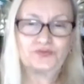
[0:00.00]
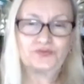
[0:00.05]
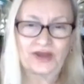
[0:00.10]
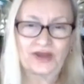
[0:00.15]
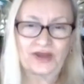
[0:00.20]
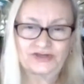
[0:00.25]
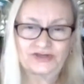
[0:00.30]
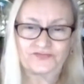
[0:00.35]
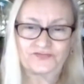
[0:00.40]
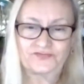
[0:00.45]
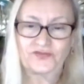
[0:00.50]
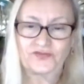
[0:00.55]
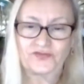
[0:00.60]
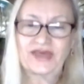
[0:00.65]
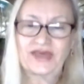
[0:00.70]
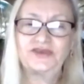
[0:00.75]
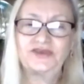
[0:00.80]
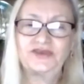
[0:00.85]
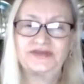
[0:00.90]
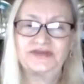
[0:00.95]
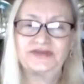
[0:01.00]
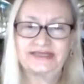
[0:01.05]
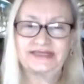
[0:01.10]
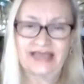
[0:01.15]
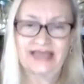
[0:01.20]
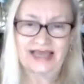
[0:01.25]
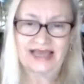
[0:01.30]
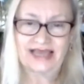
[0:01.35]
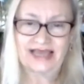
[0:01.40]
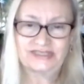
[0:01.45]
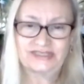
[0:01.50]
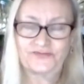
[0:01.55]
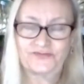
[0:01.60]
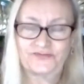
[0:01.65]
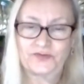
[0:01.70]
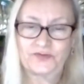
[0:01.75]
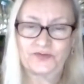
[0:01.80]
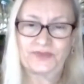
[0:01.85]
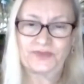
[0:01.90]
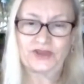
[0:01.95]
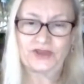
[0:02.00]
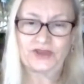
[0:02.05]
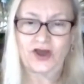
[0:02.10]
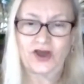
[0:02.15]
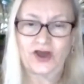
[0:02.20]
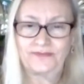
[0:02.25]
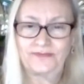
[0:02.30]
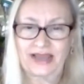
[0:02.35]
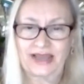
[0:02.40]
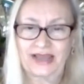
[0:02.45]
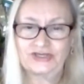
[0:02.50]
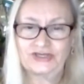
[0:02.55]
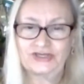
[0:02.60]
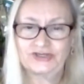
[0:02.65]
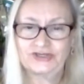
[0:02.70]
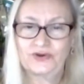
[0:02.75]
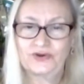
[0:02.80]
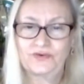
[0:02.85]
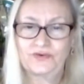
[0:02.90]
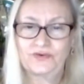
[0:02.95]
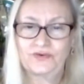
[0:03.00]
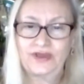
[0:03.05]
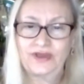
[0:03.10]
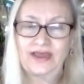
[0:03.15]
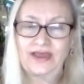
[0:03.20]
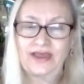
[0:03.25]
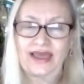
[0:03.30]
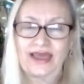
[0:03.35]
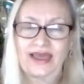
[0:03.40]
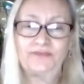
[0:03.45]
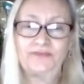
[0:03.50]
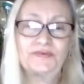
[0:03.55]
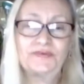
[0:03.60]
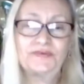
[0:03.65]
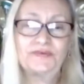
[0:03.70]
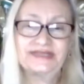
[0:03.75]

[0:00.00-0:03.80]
wonderful. Thank you, Natasha, for being on my show. And we were